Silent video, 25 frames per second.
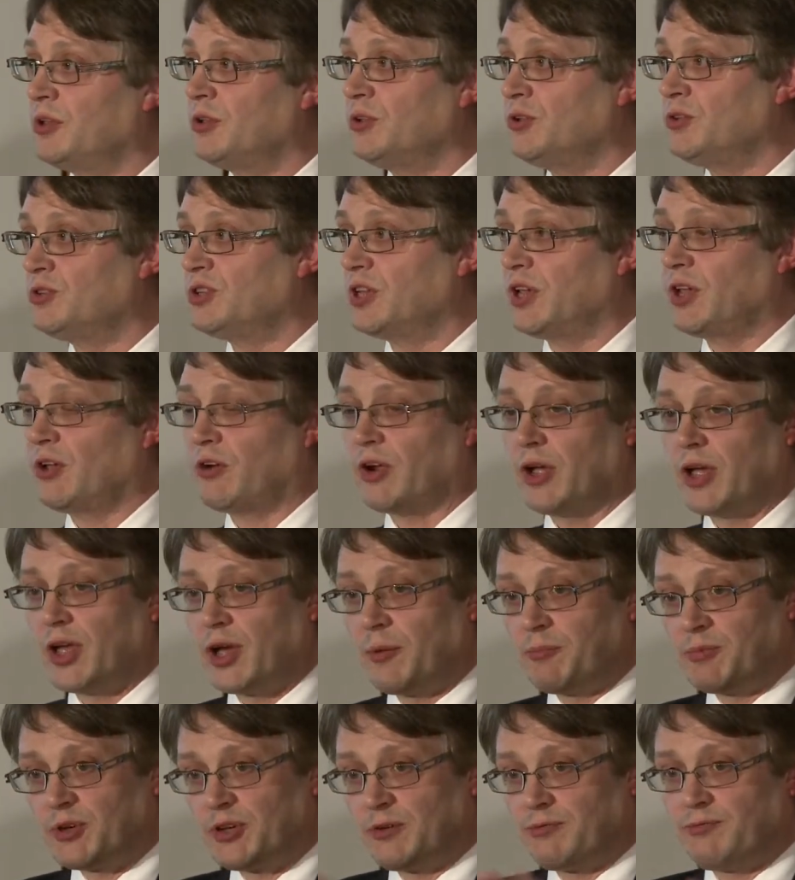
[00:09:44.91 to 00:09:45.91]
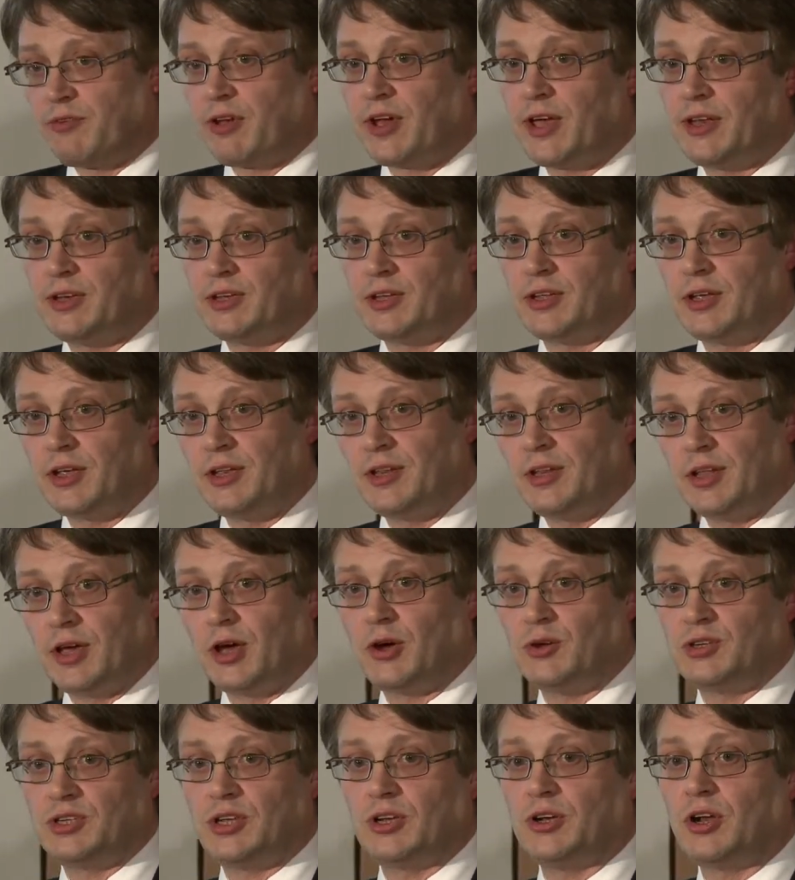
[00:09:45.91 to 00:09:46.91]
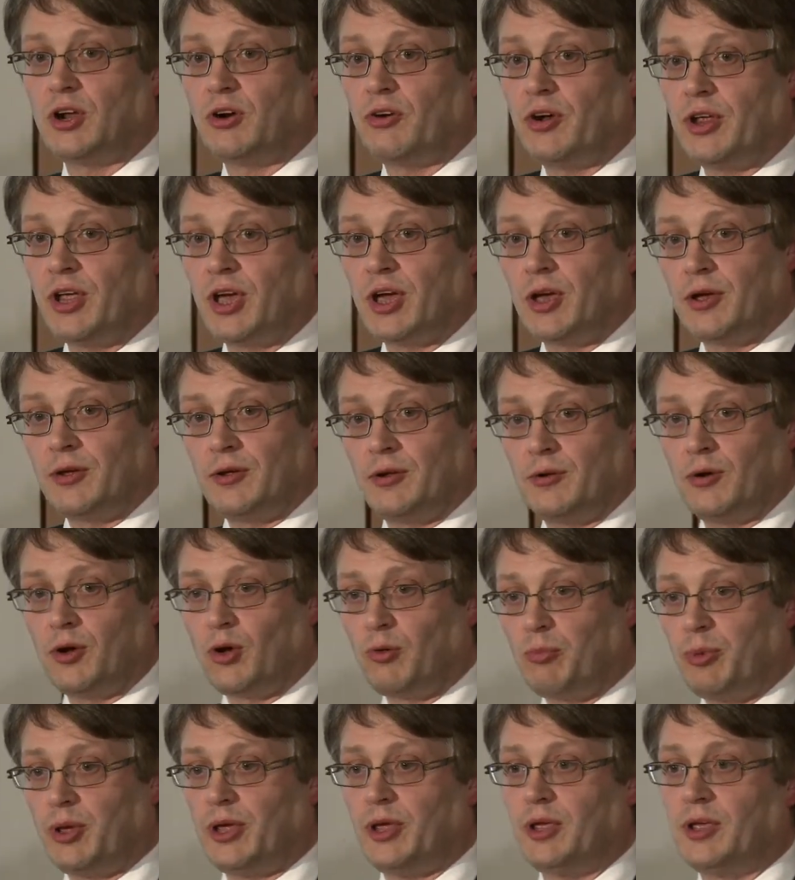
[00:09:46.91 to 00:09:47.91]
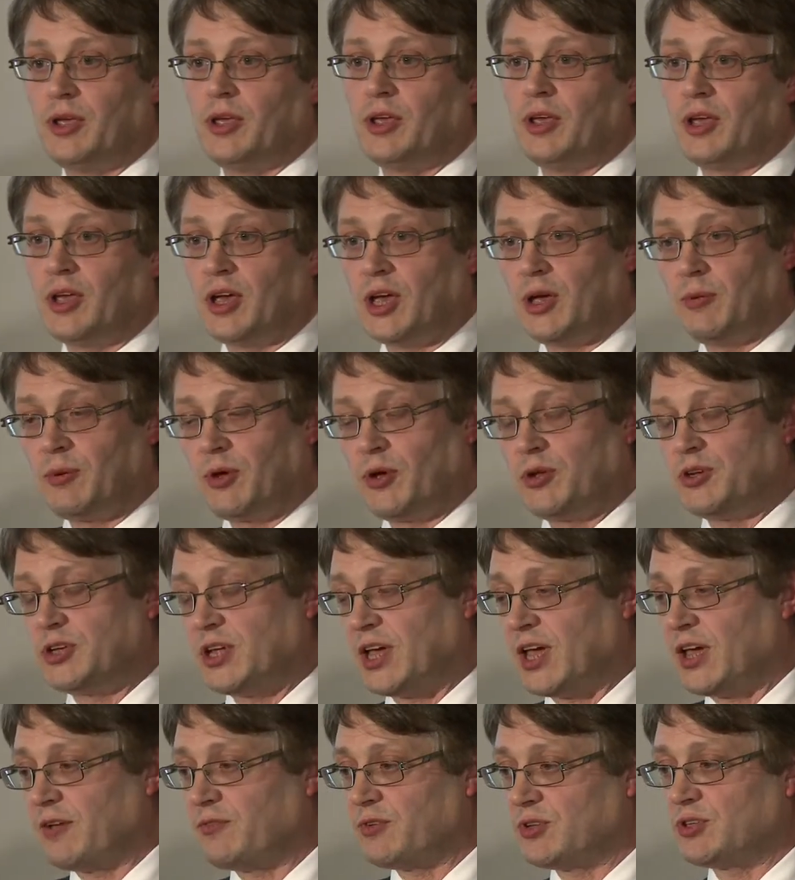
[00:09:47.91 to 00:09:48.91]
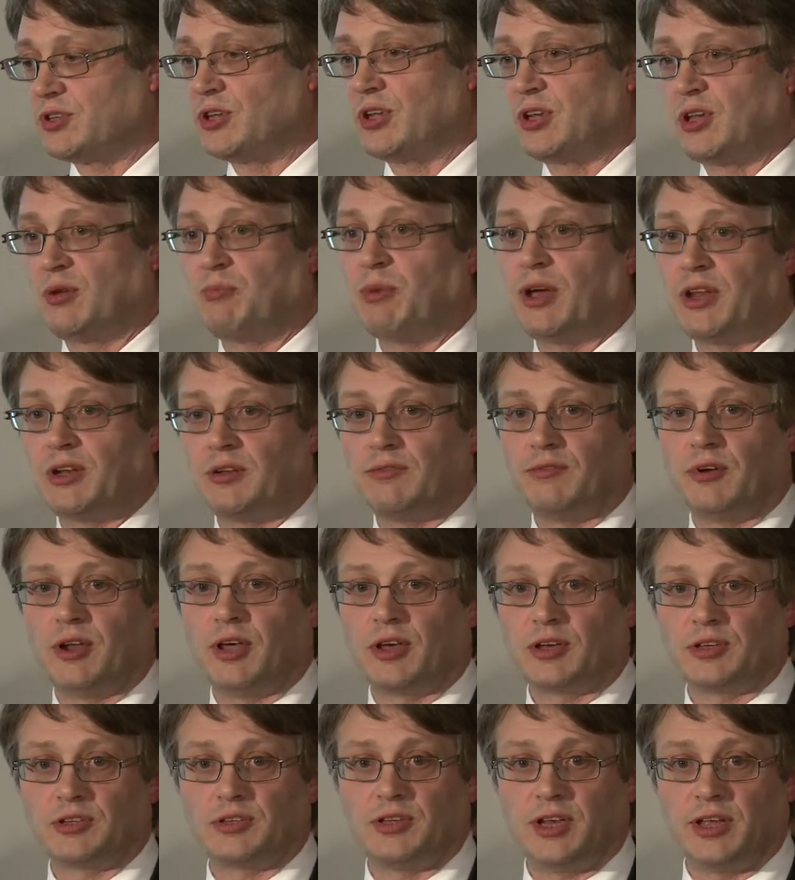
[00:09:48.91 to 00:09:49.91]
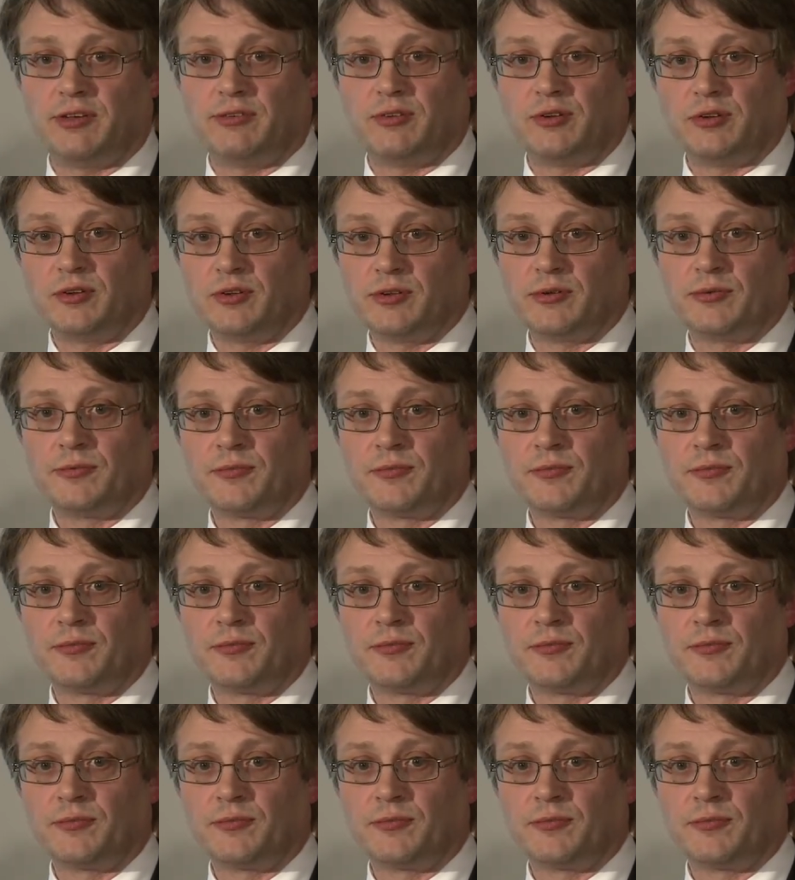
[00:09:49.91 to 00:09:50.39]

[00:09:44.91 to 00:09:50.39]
You say, all right, I'm defined that in the hotel lobby, I'm going to have a certain amount of lux level.